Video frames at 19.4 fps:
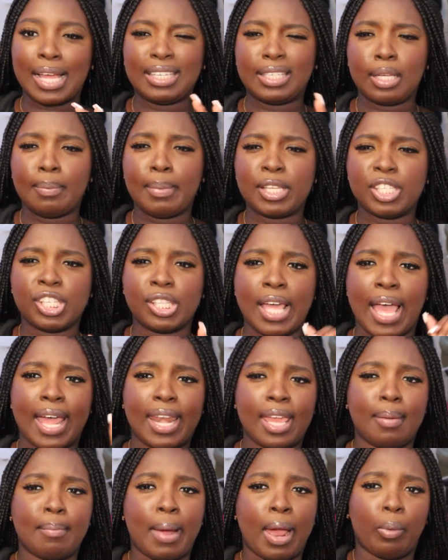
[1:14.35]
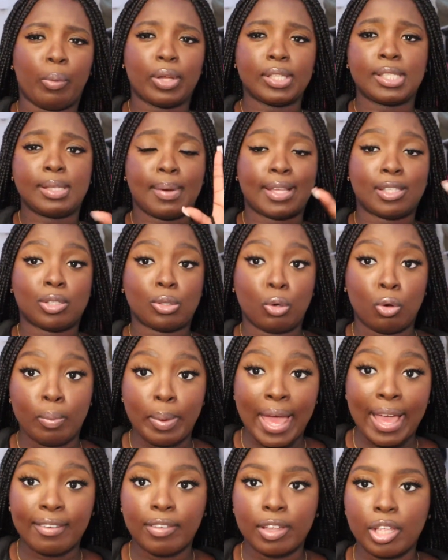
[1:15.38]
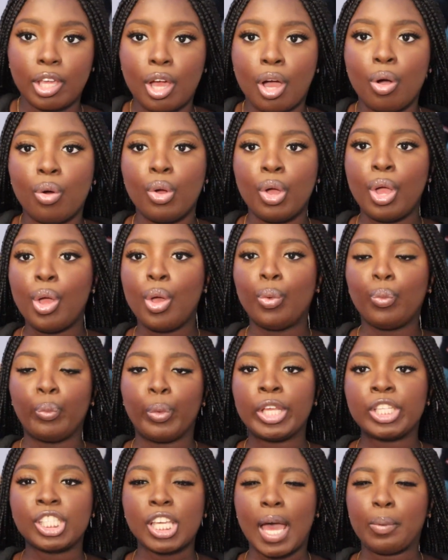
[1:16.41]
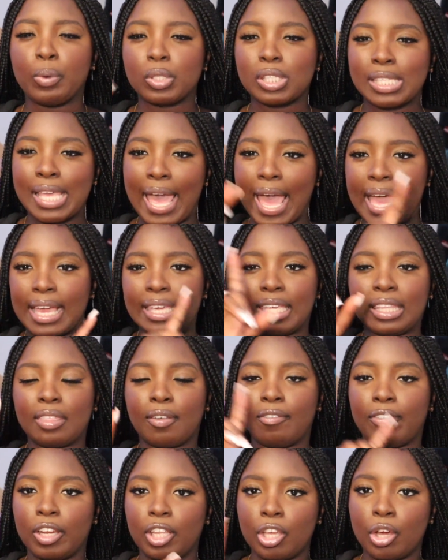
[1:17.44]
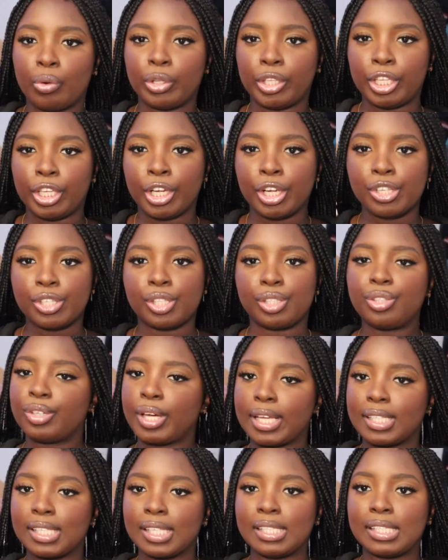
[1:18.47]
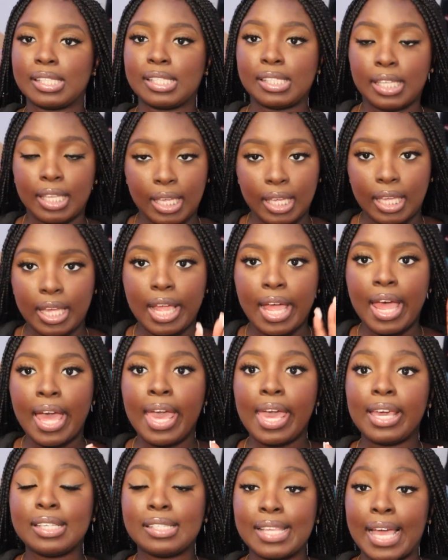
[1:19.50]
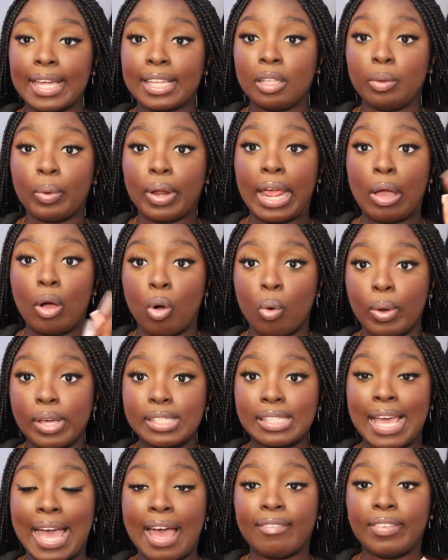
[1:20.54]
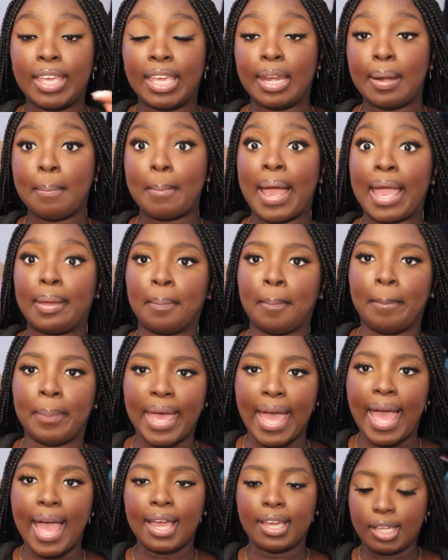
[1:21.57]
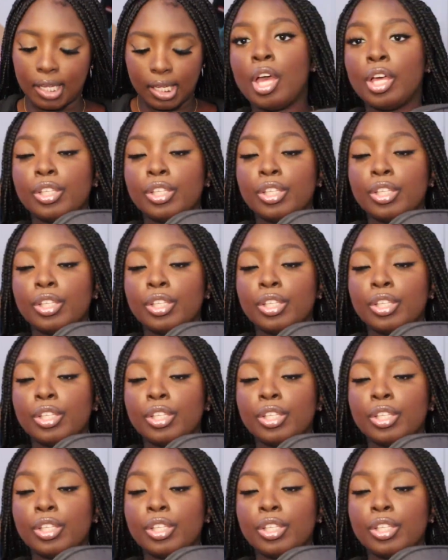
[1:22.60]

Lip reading: I did mention that in my what's in my school bag video, which I will tag in the video here so that you guys can see exactly what I always have in my bag.